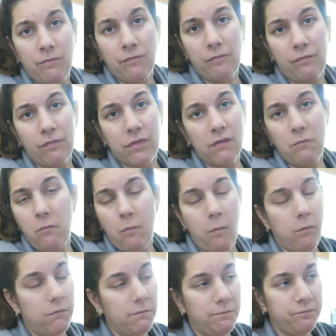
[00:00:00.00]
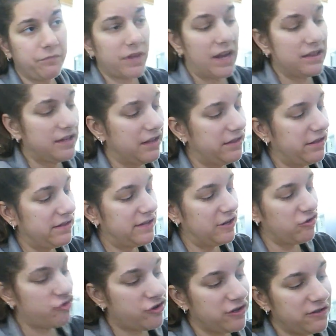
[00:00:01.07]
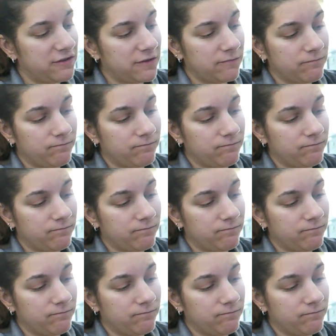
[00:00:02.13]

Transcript: No. I did the dishes.